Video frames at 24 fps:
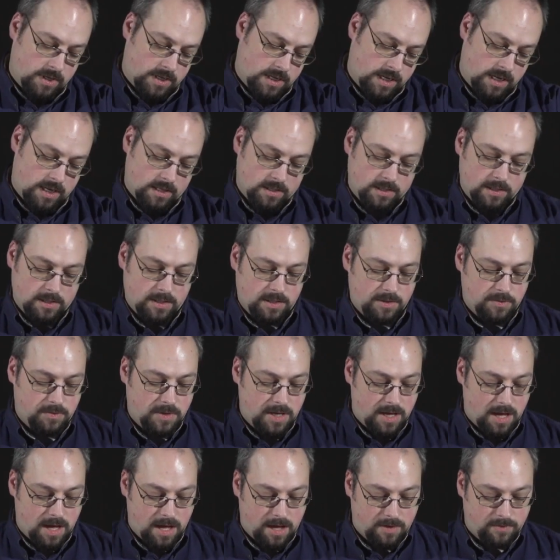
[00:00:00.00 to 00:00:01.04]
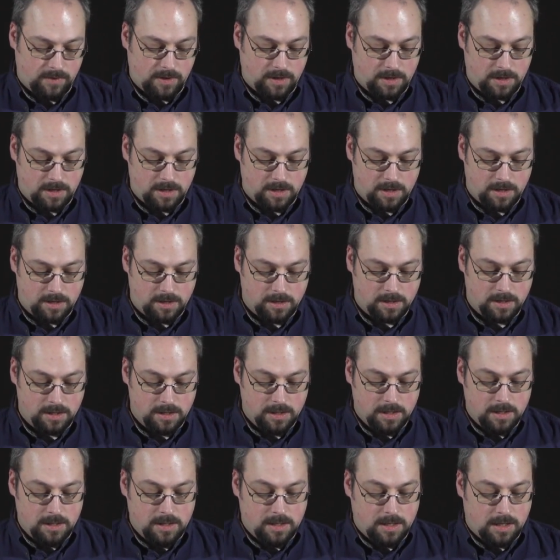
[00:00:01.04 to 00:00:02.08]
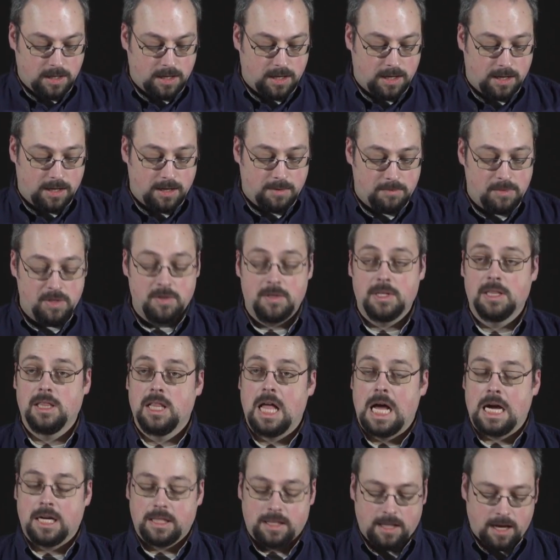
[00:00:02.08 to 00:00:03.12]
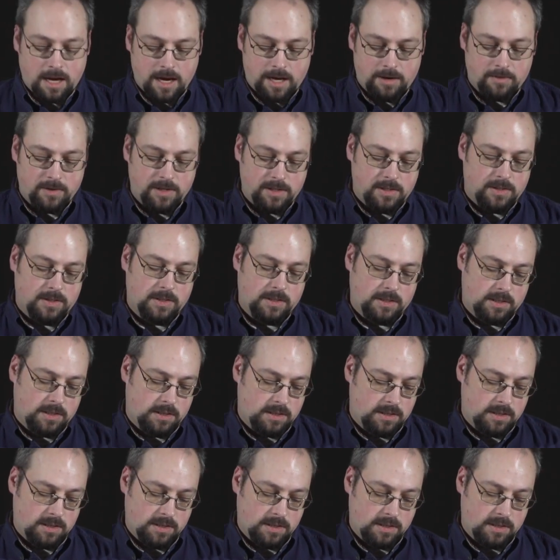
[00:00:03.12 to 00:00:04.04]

else do we have on here? You can lock the iris.